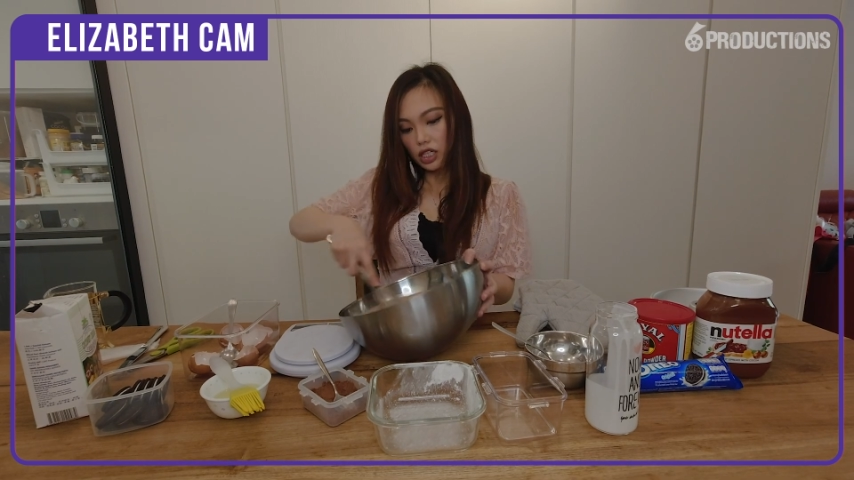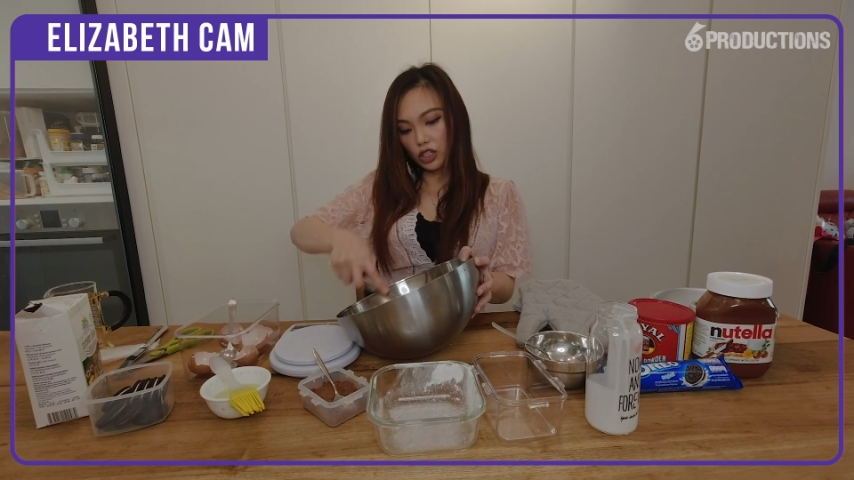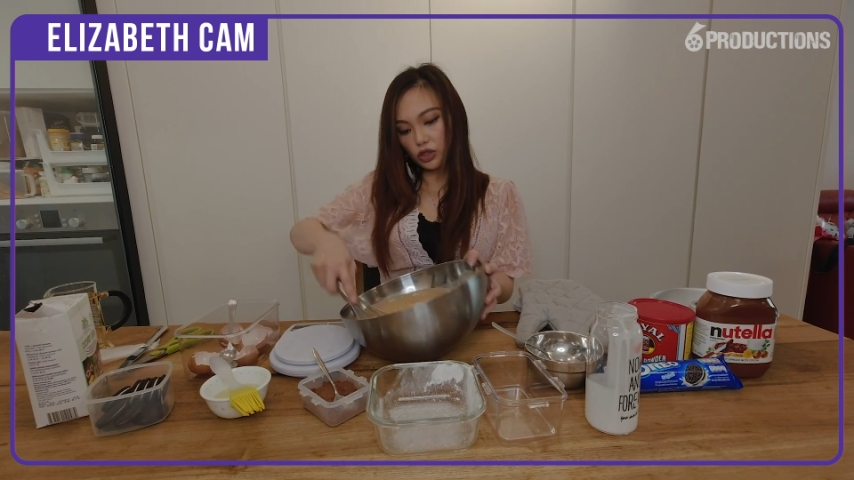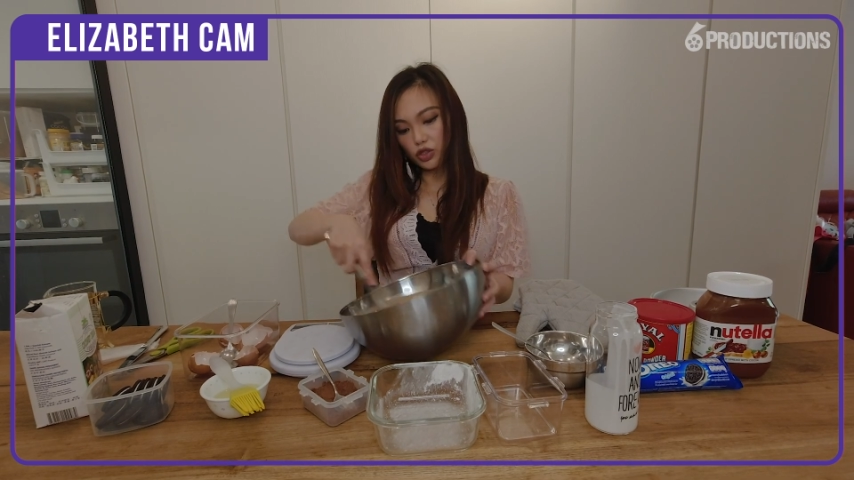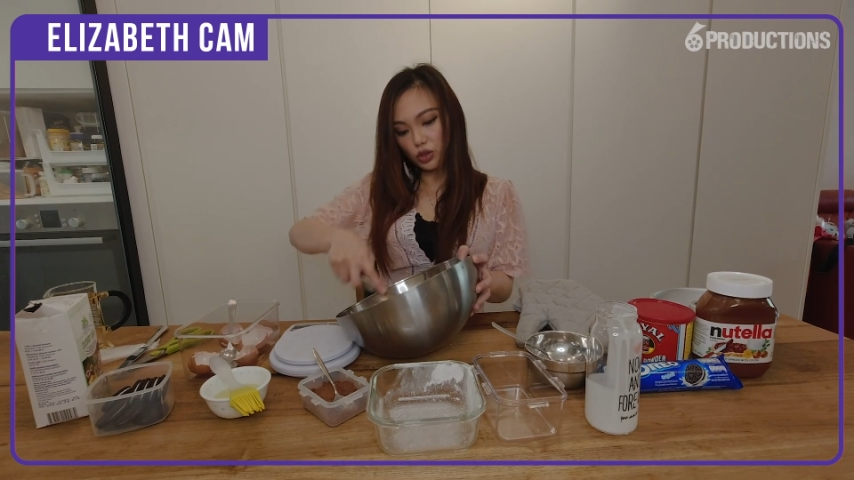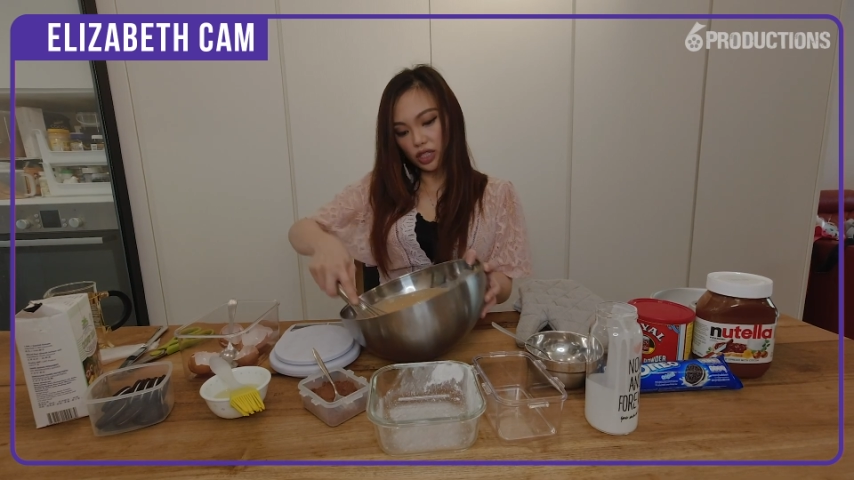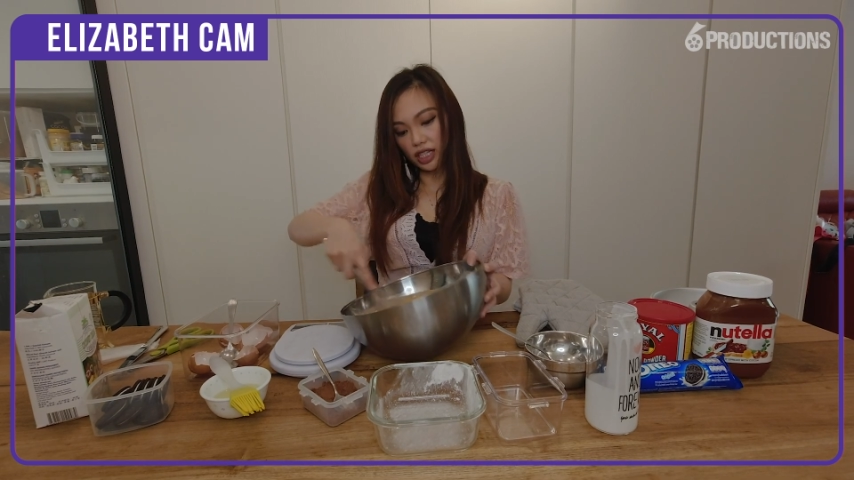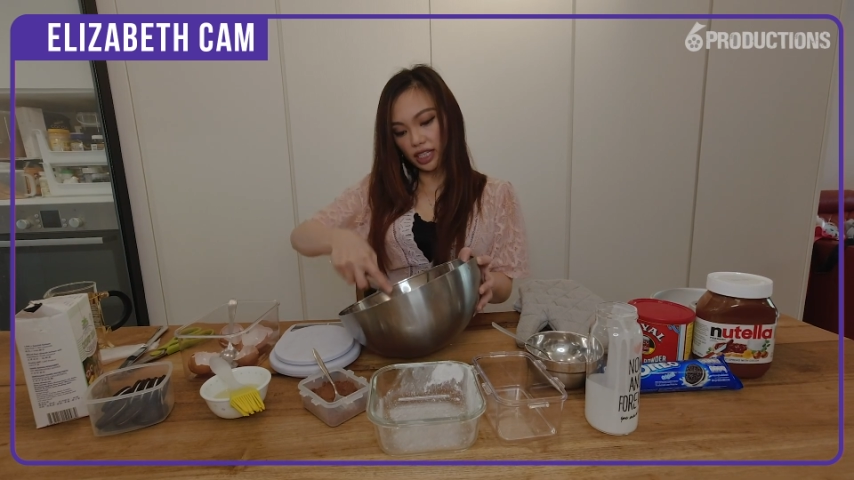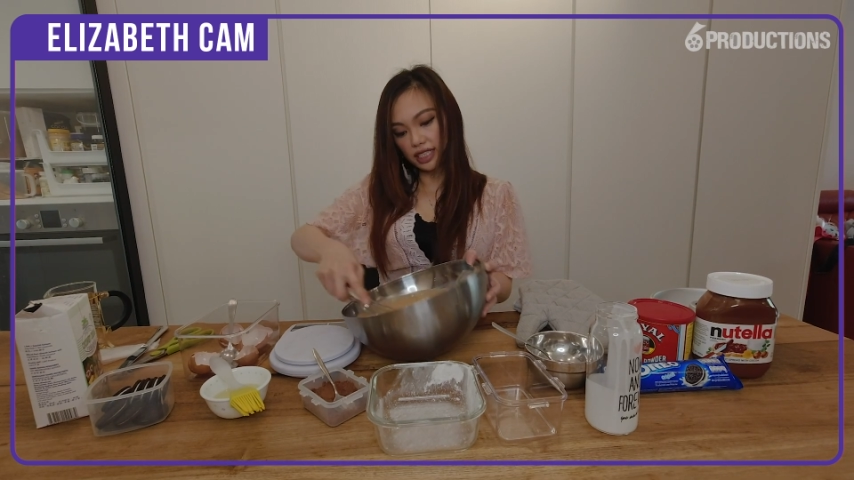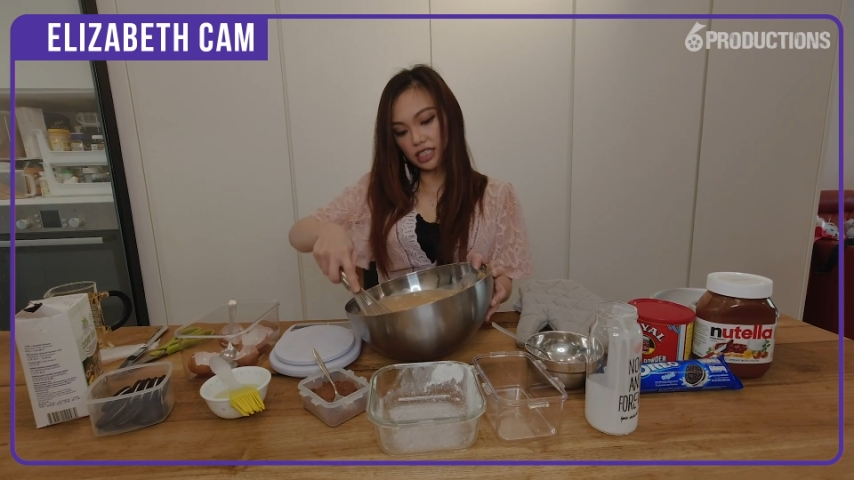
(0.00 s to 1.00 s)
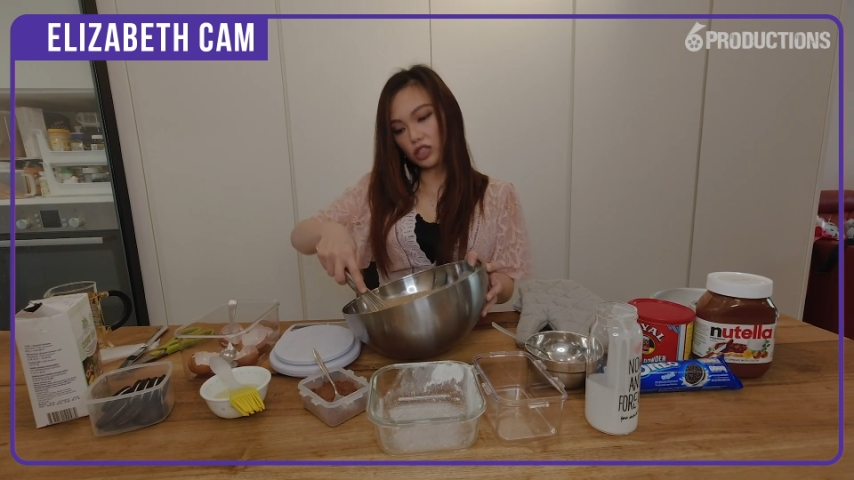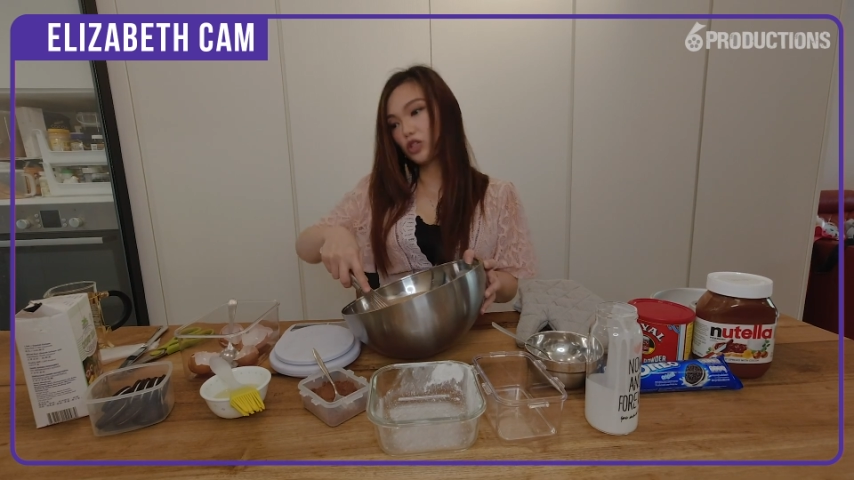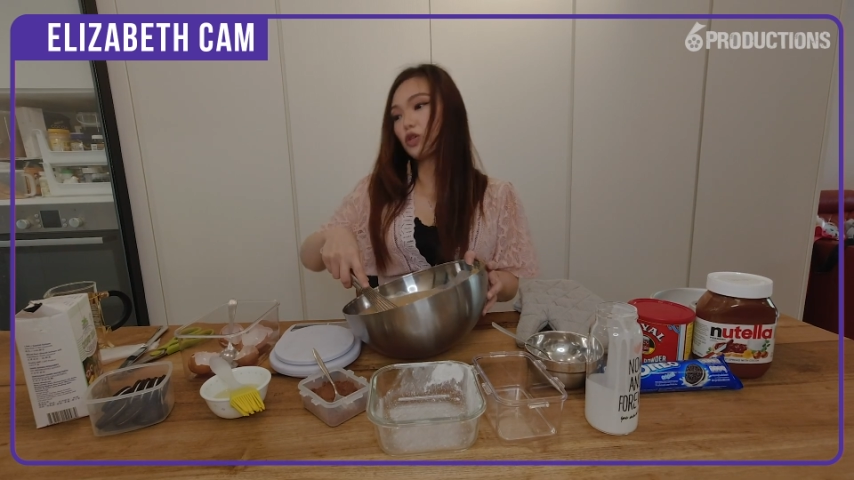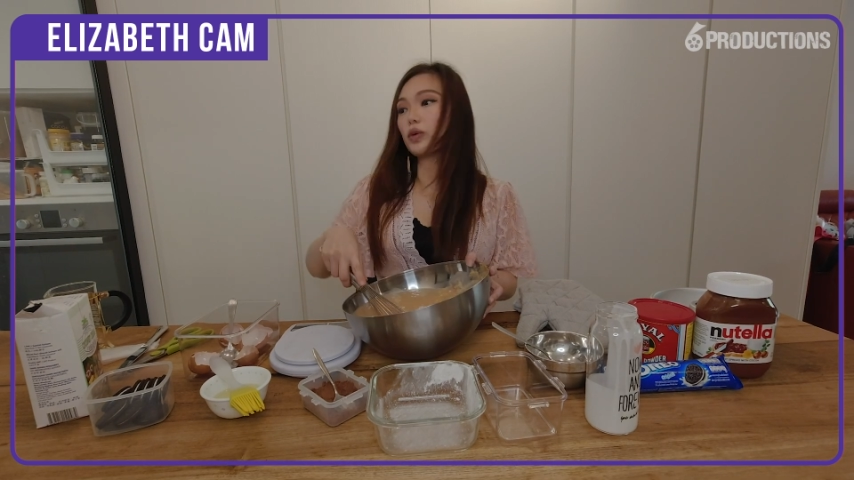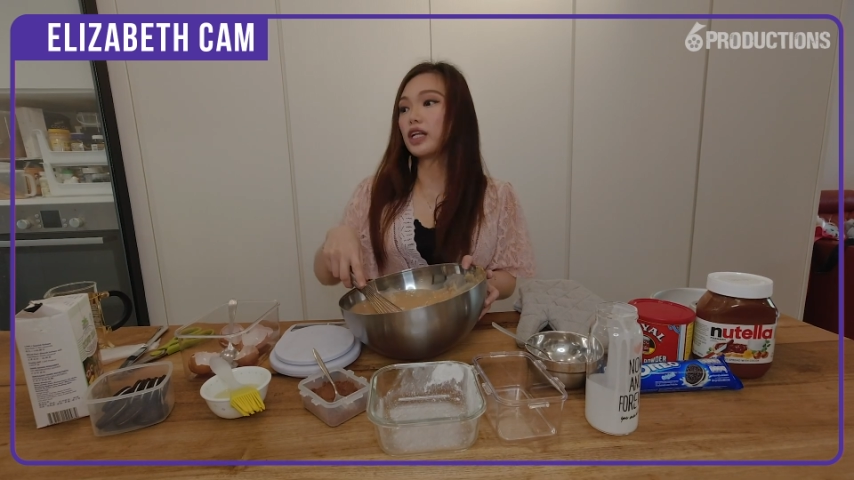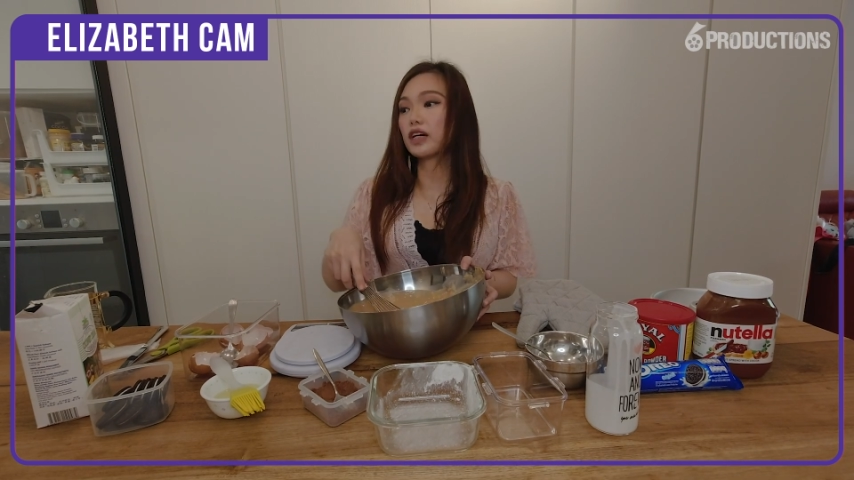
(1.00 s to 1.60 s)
You know, so that later, you know,